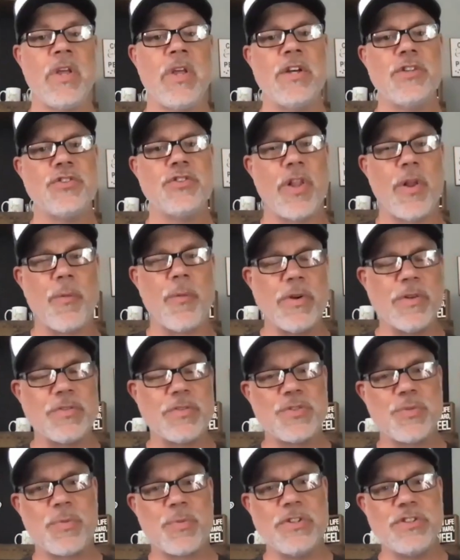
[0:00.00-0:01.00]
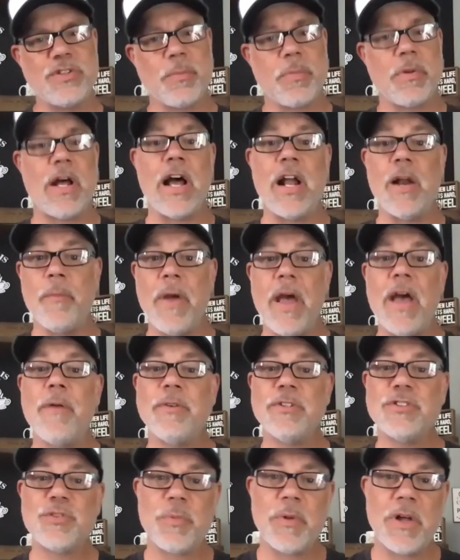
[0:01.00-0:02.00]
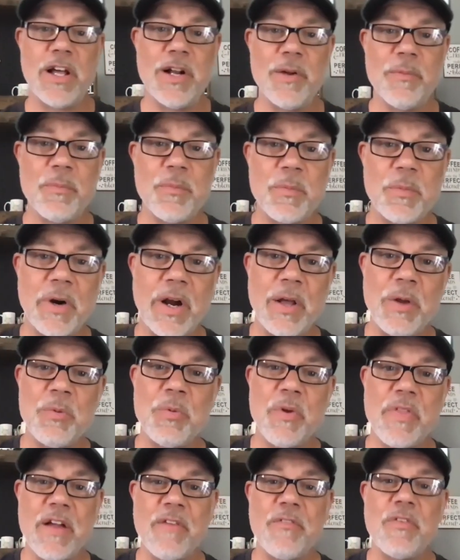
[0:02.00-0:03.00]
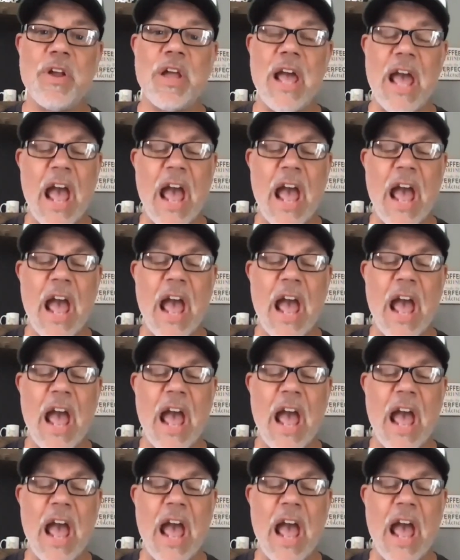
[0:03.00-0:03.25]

So they resupplied them and resupplied them right with every